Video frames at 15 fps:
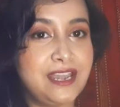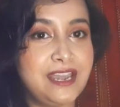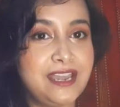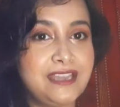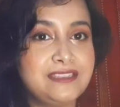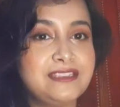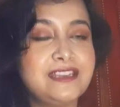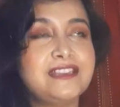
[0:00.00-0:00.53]

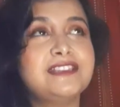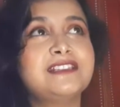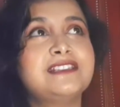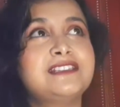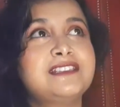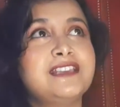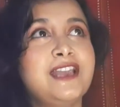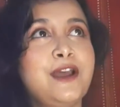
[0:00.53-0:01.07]
It
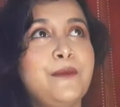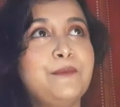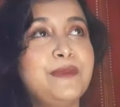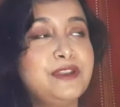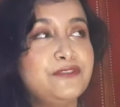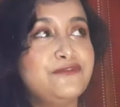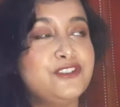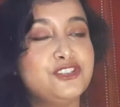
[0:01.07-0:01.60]
is
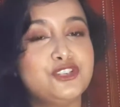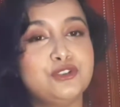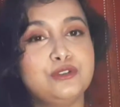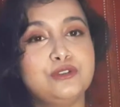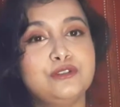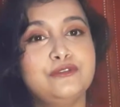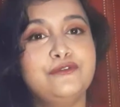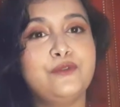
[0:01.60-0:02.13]

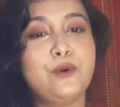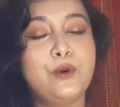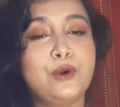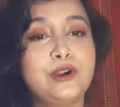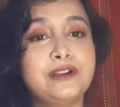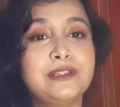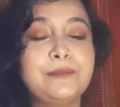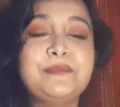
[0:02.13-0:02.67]
beneficial
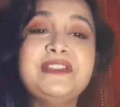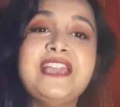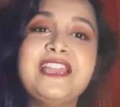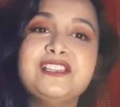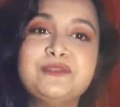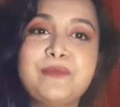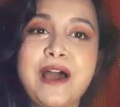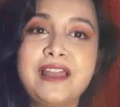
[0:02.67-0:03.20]
for the
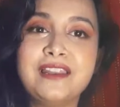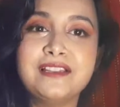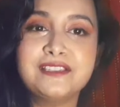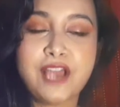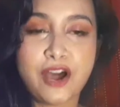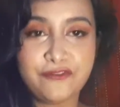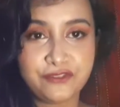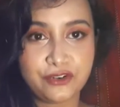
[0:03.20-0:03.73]
pH
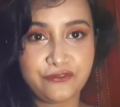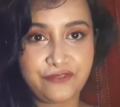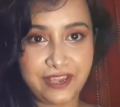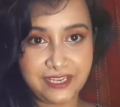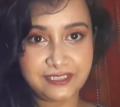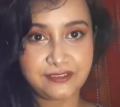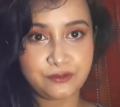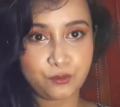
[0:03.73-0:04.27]
balance. After
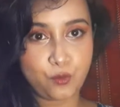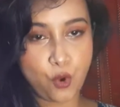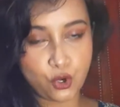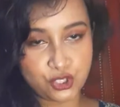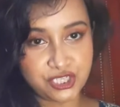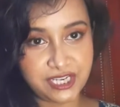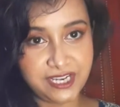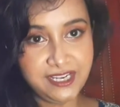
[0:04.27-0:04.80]
face
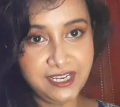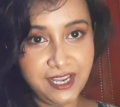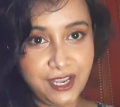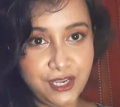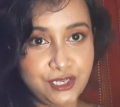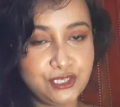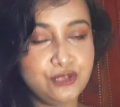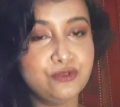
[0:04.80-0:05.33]
washing,
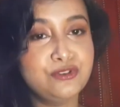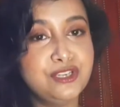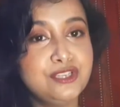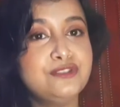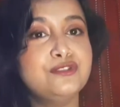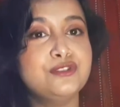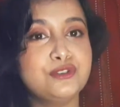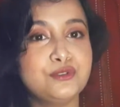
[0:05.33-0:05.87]
you
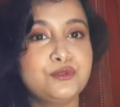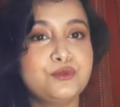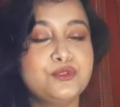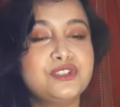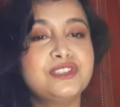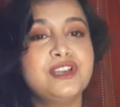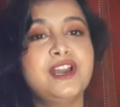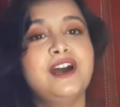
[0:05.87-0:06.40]
need to
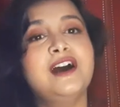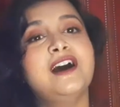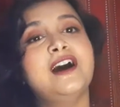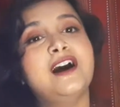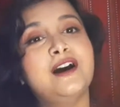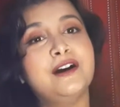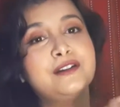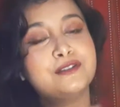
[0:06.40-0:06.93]
use
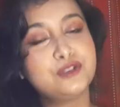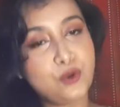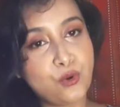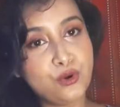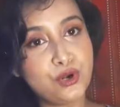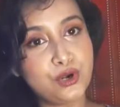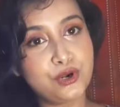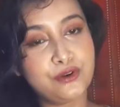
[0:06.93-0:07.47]

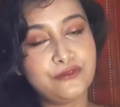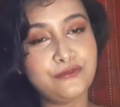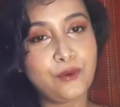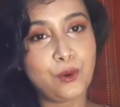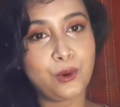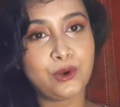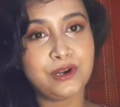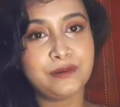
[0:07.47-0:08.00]
toner
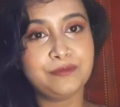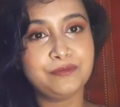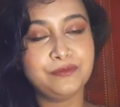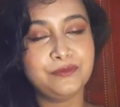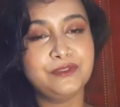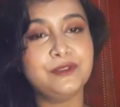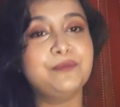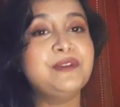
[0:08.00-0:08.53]
for
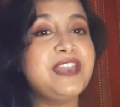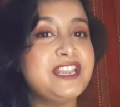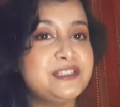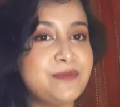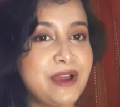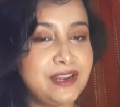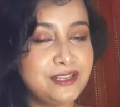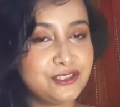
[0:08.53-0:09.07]
the
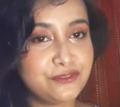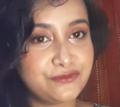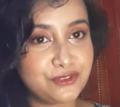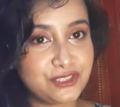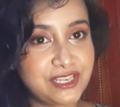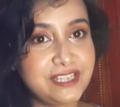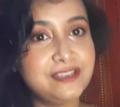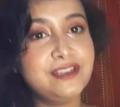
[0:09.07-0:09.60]
pH balance of your
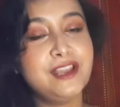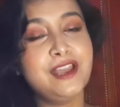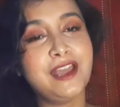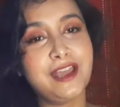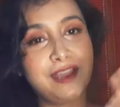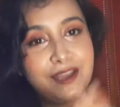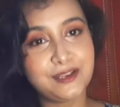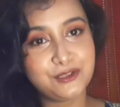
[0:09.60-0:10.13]
skin
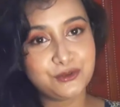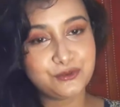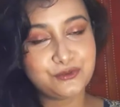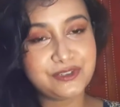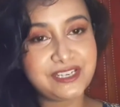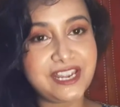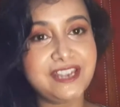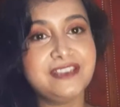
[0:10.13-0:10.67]
to
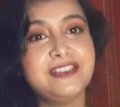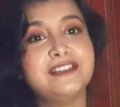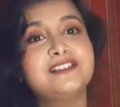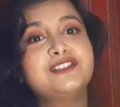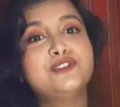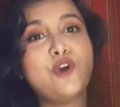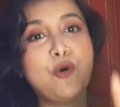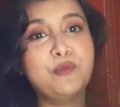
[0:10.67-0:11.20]
retain
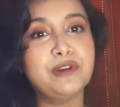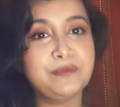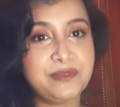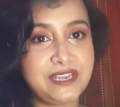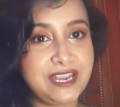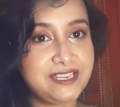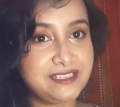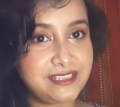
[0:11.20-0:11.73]
its normal
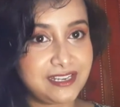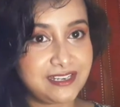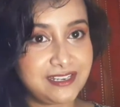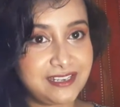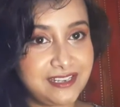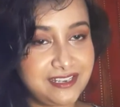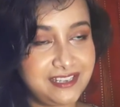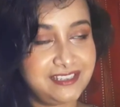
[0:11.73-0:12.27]
pH that
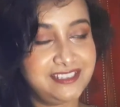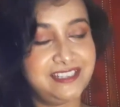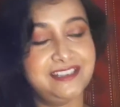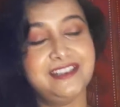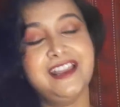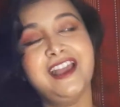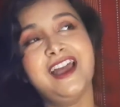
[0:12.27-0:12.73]
it is in.